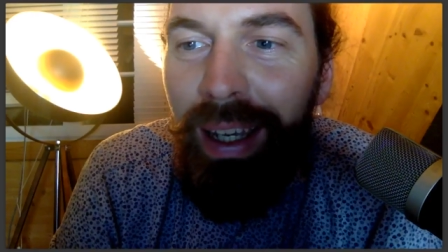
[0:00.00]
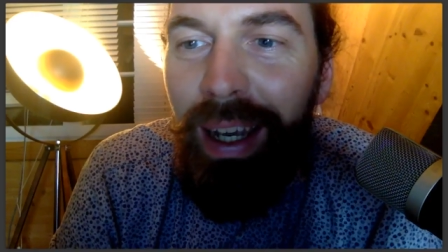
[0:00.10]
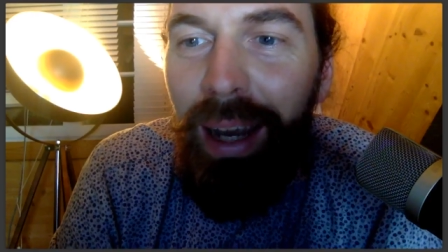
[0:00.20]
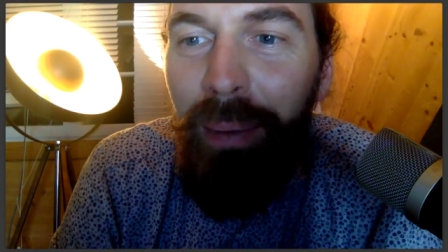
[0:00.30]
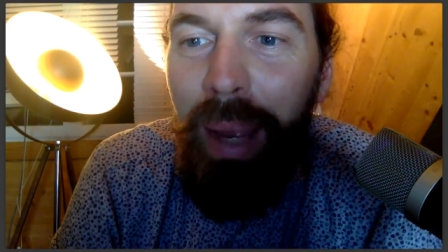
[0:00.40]

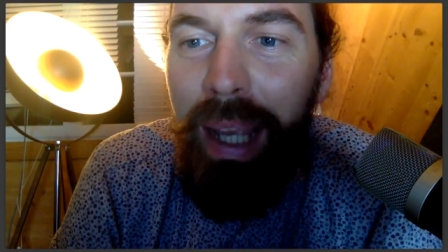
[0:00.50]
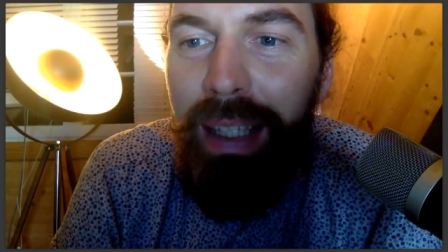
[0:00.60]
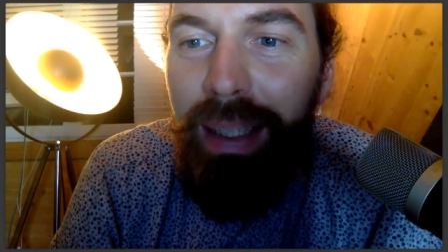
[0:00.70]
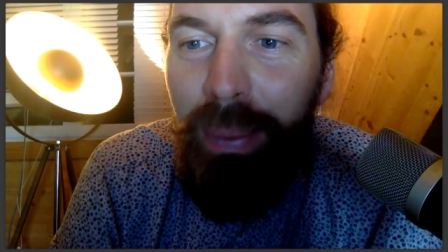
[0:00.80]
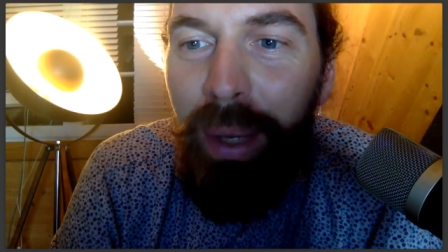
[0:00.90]

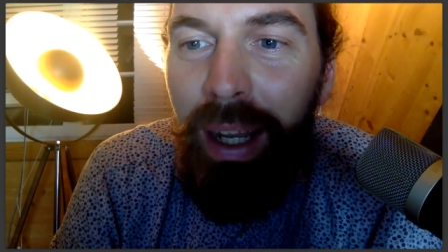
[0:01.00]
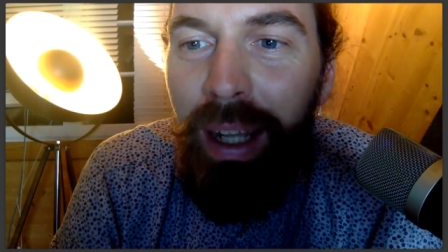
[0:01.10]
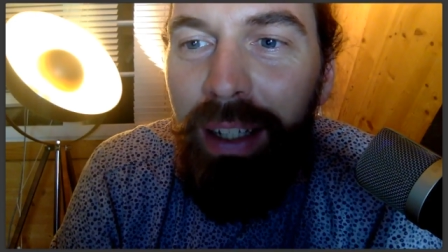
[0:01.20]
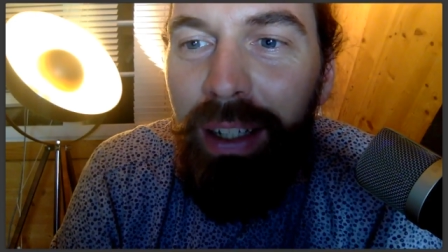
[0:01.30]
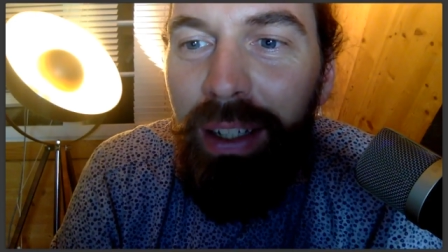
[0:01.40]
amazed when
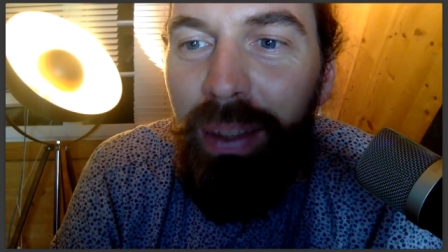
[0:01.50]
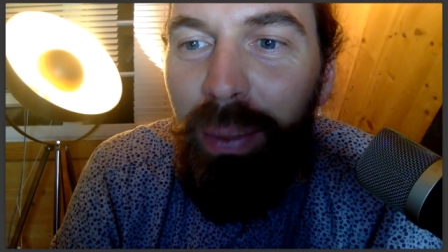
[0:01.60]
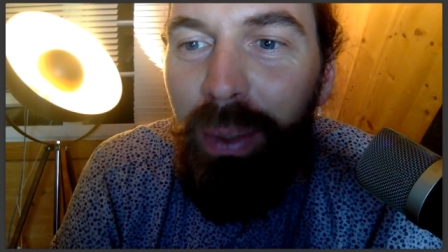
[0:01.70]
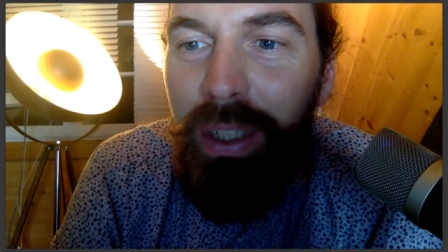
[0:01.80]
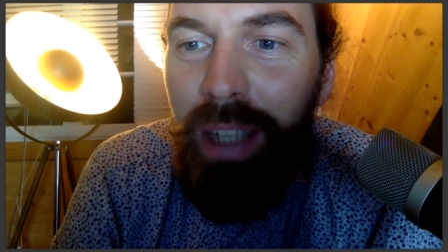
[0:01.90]
I
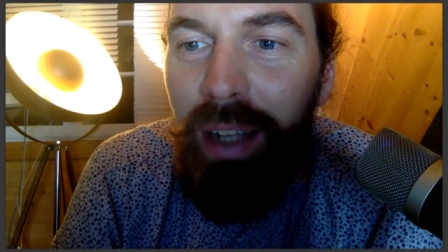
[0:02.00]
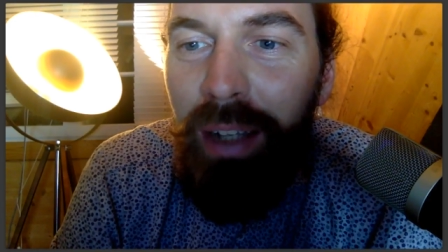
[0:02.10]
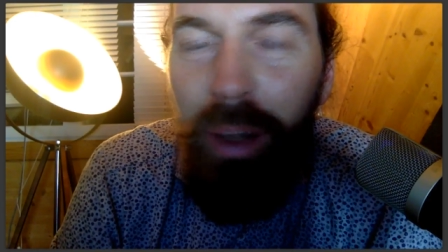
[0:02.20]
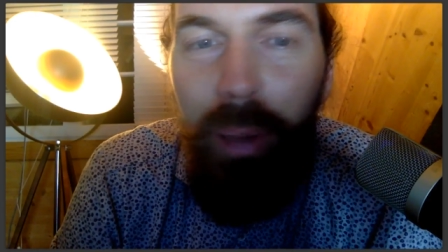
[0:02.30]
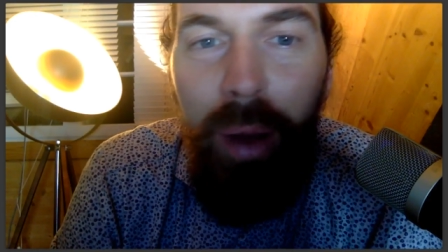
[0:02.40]
would tell
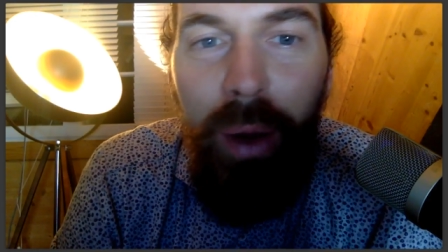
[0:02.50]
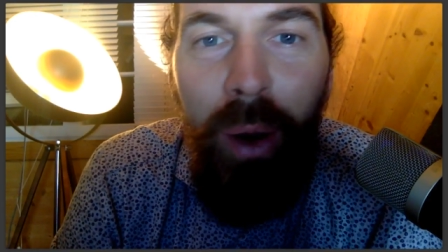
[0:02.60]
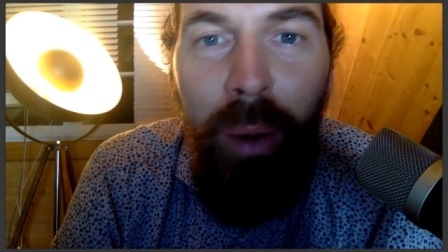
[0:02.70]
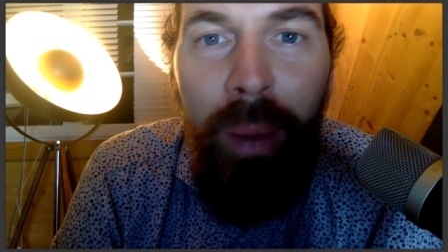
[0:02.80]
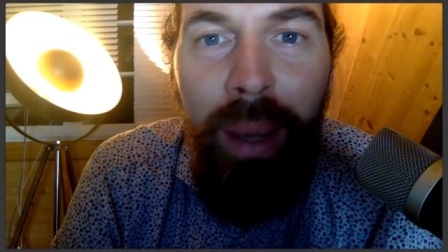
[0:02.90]
you about
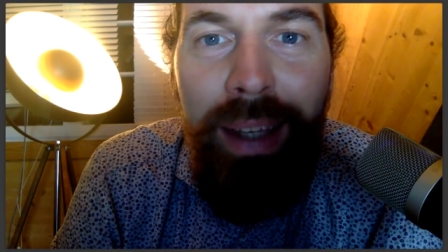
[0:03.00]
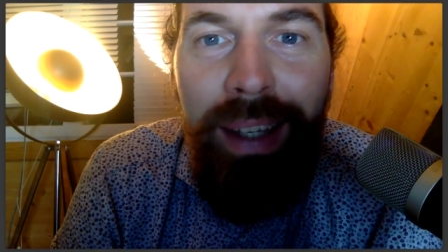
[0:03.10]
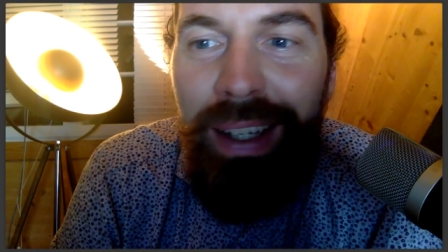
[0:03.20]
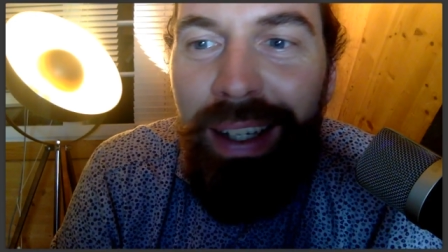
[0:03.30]
all my